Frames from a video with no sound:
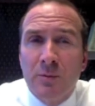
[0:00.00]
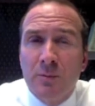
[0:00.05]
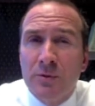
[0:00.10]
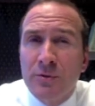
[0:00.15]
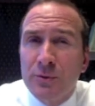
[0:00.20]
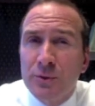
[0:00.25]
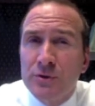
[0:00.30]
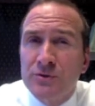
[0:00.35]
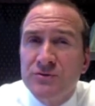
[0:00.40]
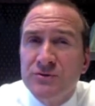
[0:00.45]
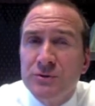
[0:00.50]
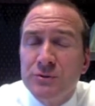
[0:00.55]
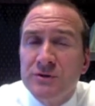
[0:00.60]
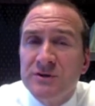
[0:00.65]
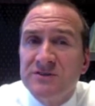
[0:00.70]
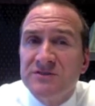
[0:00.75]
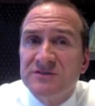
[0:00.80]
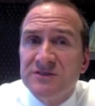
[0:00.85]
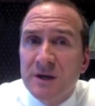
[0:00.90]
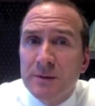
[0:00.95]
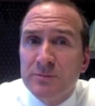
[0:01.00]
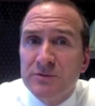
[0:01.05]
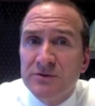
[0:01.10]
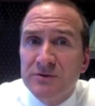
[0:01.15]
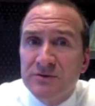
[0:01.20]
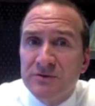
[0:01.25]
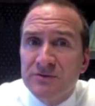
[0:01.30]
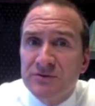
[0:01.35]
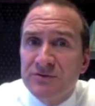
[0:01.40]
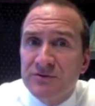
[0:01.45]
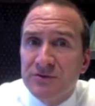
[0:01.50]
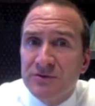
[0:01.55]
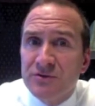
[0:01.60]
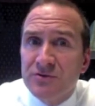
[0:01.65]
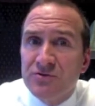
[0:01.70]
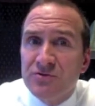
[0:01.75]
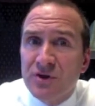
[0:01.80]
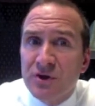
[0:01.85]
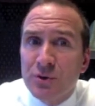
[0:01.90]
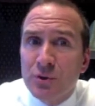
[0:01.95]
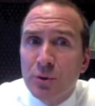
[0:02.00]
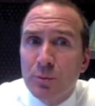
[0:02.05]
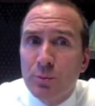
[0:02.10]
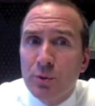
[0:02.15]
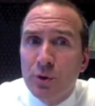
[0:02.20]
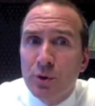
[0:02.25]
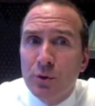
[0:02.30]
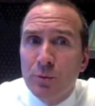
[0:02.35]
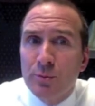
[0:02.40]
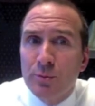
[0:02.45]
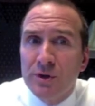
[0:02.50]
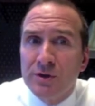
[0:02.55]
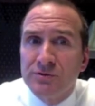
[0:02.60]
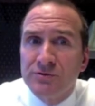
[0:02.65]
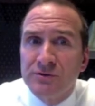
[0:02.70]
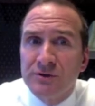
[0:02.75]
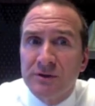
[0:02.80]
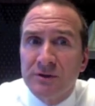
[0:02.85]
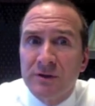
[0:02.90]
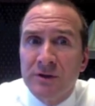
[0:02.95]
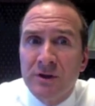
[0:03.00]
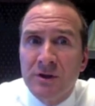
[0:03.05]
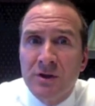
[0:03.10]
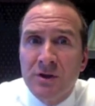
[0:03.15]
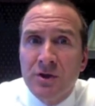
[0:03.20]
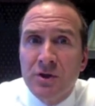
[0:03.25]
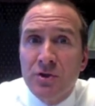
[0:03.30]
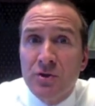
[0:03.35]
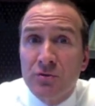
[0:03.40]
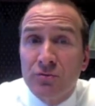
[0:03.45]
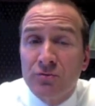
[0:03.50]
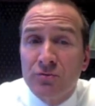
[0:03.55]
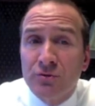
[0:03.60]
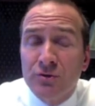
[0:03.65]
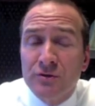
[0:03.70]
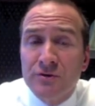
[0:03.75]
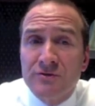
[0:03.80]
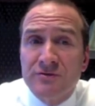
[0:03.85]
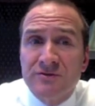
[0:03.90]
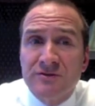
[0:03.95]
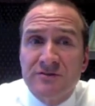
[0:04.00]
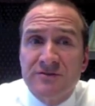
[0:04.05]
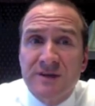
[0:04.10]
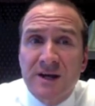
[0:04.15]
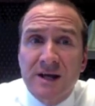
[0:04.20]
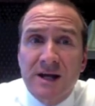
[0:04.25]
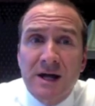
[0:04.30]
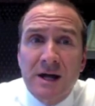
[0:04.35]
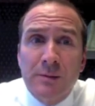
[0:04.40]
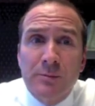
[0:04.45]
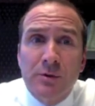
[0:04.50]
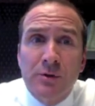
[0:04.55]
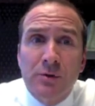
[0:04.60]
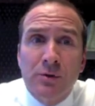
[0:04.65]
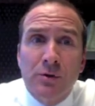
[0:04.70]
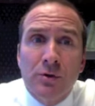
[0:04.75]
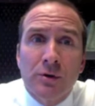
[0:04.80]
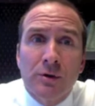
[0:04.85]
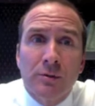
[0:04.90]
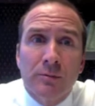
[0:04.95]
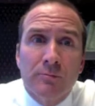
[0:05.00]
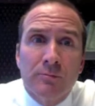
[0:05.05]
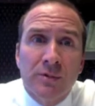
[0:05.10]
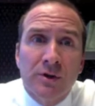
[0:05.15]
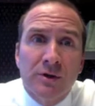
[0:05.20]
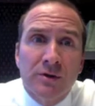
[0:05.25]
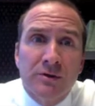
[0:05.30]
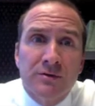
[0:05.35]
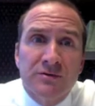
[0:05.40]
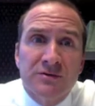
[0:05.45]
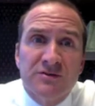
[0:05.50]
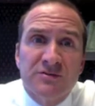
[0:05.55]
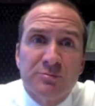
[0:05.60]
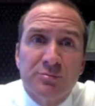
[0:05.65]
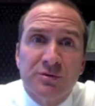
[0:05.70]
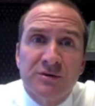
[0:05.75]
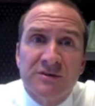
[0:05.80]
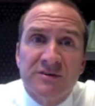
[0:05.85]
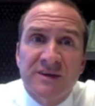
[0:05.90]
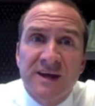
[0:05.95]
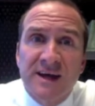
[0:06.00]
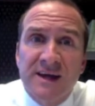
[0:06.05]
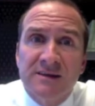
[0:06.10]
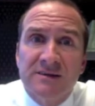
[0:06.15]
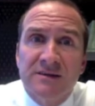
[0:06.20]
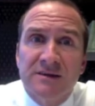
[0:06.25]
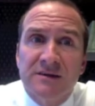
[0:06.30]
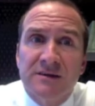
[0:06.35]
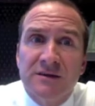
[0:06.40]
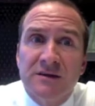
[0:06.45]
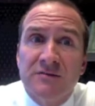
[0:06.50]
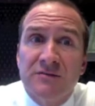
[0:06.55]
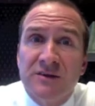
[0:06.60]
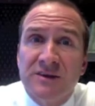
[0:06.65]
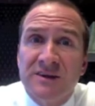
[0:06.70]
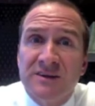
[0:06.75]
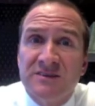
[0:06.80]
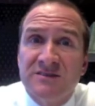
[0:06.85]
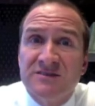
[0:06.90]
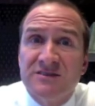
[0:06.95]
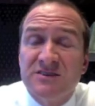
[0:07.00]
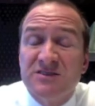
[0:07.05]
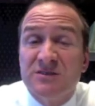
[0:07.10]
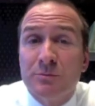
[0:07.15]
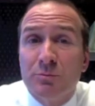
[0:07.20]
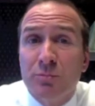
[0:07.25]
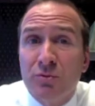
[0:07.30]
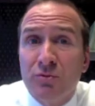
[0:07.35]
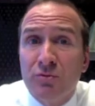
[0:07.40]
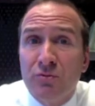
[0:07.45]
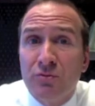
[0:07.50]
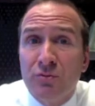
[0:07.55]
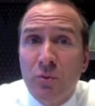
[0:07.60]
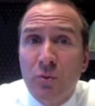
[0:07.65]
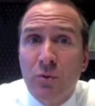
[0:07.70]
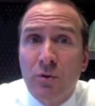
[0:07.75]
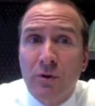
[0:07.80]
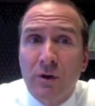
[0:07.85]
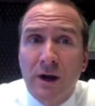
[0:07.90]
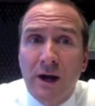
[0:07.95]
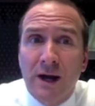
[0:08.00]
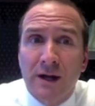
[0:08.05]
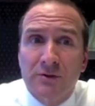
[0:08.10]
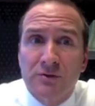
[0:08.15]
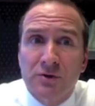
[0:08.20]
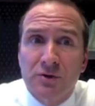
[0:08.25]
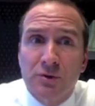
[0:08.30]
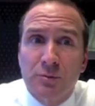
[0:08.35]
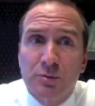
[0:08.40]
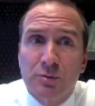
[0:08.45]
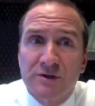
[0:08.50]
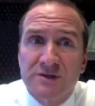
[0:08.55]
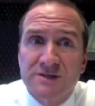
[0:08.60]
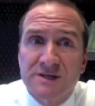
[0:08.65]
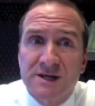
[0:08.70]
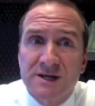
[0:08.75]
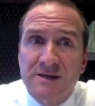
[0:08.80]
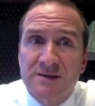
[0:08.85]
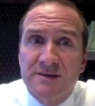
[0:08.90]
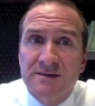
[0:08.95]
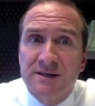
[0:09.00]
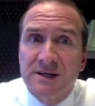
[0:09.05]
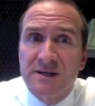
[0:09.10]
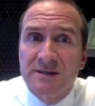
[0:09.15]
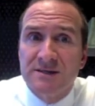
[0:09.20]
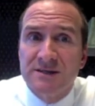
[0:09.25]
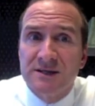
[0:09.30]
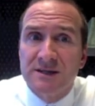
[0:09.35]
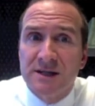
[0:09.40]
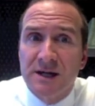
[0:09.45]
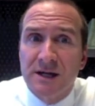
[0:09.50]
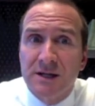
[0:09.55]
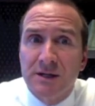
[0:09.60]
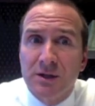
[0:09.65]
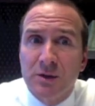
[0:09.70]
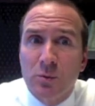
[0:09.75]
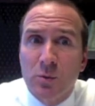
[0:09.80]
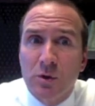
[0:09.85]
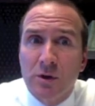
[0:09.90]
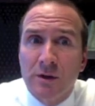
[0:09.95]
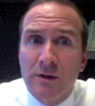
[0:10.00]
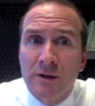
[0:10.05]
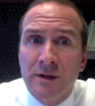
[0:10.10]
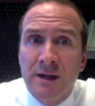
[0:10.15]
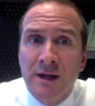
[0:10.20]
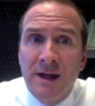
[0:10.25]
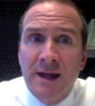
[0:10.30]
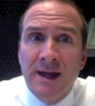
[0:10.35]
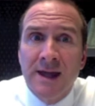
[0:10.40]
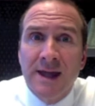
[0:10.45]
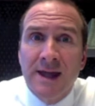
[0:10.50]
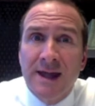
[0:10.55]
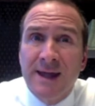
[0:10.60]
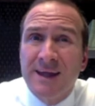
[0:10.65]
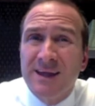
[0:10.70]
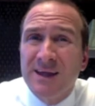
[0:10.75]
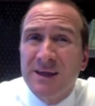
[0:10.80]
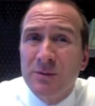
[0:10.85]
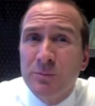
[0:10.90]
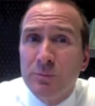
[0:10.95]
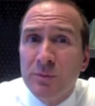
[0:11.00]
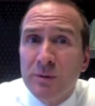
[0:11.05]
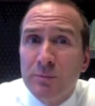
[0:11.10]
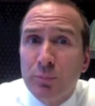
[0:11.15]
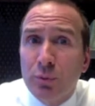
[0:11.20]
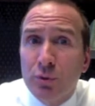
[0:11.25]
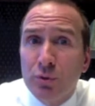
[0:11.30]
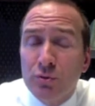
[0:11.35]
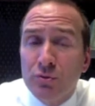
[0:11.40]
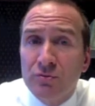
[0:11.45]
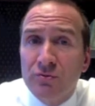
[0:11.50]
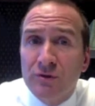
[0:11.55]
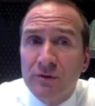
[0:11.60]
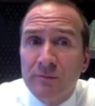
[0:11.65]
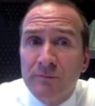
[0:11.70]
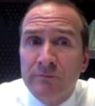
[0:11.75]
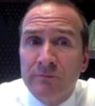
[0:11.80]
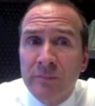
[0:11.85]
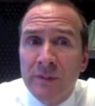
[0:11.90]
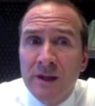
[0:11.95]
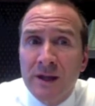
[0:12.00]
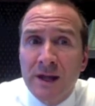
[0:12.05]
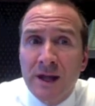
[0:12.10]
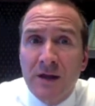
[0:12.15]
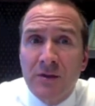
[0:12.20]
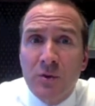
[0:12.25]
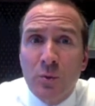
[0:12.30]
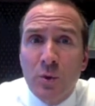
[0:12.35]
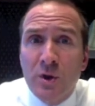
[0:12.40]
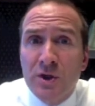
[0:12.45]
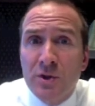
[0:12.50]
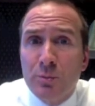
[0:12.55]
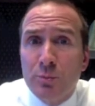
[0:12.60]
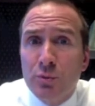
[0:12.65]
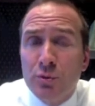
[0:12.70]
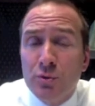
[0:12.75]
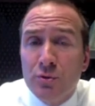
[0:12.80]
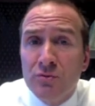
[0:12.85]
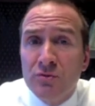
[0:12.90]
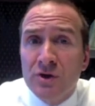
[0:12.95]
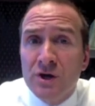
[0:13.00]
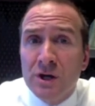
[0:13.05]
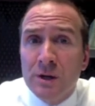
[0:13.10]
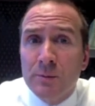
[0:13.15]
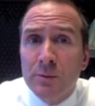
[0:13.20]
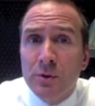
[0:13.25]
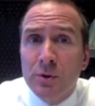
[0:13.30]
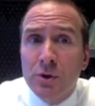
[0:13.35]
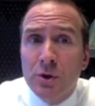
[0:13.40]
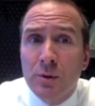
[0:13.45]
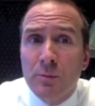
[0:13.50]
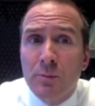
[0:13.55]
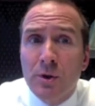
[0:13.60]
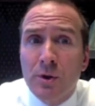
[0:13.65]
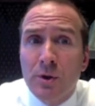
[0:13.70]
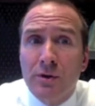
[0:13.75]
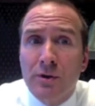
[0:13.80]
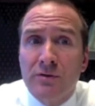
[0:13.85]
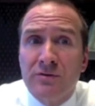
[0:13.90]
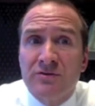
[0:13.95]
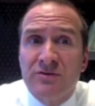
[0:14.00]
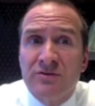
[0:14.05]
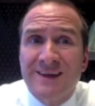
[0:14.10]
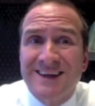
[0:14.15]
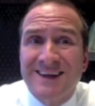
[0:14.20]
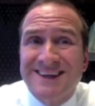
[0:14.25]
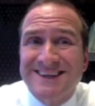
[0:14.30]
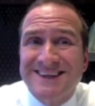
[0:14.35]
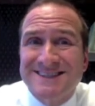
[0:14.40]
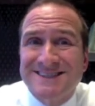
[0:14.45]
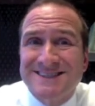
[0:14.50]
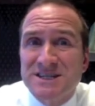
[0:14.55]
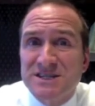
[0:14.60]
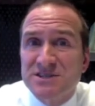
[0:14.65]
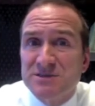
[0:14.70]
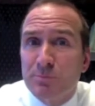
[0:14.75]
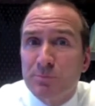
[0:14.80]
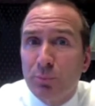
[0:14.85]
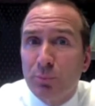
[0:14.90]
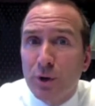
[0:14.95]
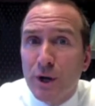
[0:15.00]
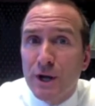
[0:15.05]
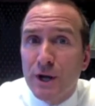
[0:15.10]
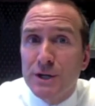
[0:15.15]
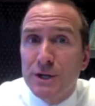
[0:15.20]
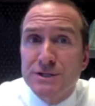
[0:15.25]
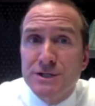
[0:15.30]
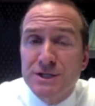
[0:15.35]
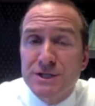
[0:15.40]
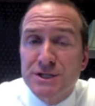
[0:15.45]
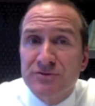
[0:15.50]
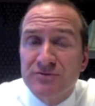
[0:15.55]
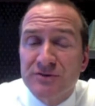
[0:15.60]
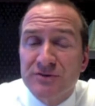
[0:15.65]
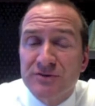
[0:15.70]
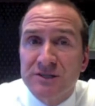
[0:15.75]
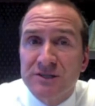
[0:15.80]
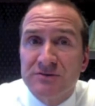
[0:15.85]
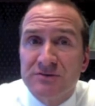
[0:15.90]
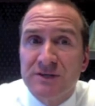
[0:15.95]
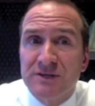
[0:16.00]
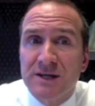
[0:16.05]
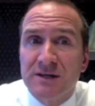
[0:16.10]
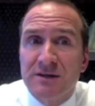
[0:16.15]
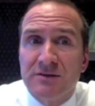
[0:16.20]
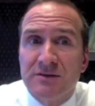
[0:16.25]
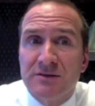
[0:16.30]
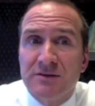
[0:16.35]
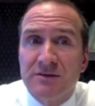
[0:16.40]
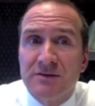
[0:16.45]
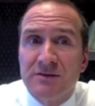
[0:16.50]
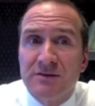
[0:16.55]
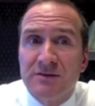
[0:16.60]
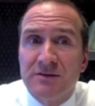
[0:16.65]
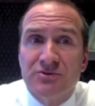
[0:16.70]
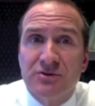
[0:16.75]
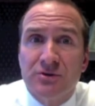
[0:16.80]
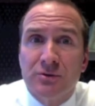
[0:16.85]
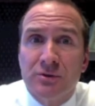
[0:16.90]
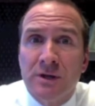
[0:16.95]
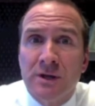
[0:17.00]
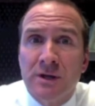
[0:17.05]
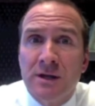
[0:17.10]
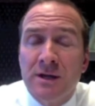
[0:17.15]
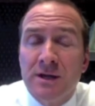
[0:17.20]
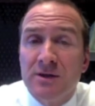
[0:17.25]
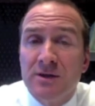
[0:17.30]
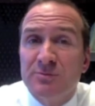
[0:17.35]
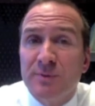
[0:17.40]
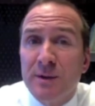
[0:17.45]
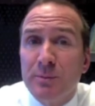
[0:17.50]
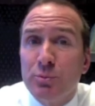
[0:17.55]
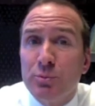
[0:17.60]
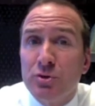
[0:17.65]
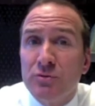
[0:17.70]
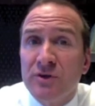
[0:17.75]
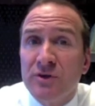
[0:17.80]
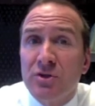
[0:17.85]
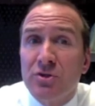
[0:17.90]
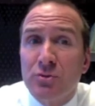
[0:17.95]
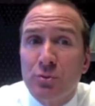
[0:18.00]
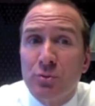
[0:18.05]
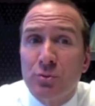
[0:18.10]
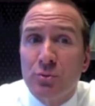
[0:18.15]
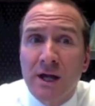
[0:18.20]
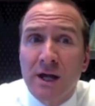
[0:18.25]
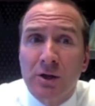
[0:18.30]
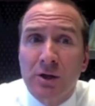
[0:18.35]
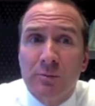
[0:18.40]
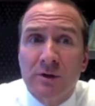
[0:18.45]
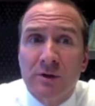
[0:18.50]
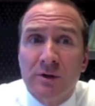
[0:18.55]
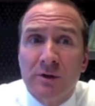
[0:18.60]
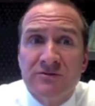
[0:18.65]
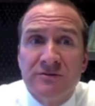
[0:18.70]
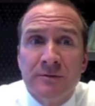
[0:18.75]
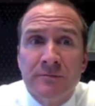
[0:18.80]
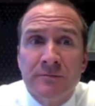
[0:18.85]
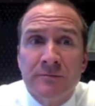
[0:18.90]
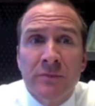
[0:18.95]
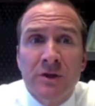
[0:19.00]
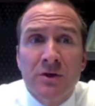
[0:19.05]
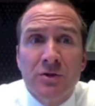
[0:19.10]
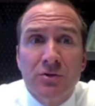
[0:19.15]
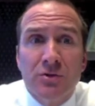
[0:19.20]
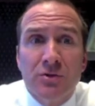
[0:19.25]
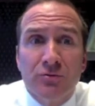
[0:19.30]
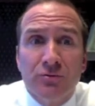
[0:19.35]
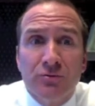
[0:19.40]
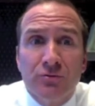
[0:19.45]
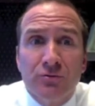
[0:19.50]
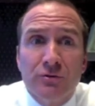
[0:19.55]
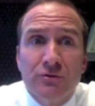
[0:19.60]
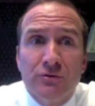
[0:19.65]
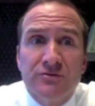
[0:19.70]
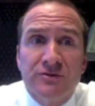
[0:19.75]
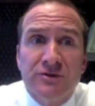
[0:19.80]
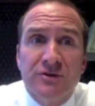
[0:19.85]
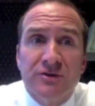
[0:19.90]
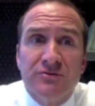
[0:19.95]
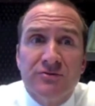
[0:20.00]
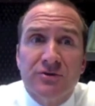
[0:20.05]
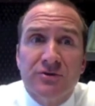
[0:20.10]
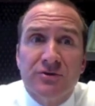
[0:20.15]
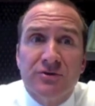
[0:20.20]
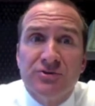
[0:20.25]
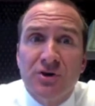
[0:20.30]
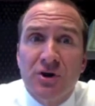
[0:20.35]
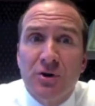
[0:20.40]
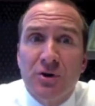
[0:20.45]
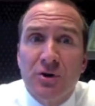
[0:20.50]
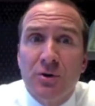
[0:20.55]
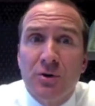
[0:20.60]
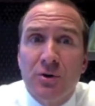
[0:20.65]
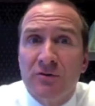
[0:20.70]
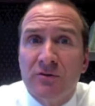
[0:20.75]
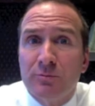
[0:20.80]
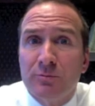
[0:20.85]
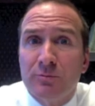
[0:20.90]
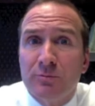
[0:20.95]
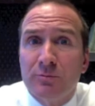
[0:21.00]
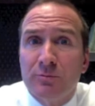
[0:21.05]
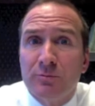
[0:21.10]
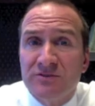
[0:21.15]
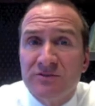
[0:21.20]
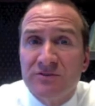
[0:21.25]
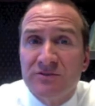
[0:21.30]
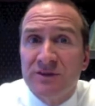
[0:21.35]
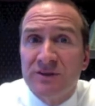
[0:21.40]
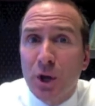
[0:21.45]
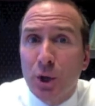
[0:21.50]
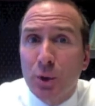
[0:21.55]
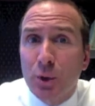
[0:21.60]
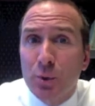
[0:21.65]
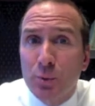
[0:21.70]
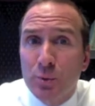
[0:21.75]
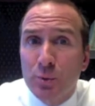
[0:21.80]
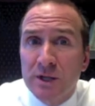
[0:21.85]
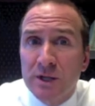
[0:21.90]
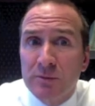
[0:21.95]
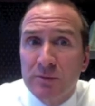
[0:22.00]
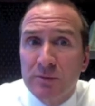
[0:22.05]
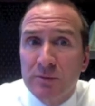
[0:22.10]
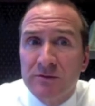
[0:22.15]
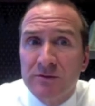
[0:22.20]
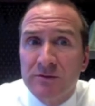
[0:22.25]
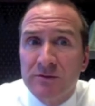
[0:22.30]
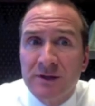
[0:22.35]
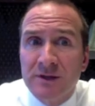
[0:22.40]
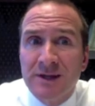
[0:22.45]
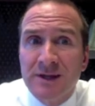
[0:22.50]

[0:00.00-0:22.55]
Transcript: But there are two exceptions to the general prohibition. The first is that common law marriage is protected if it exists before October 10th, 1991, and can be proven. And the way you prove common law marriage that exists prior to the effective date of the statute is by proving three elements. The first is a show of present agreement.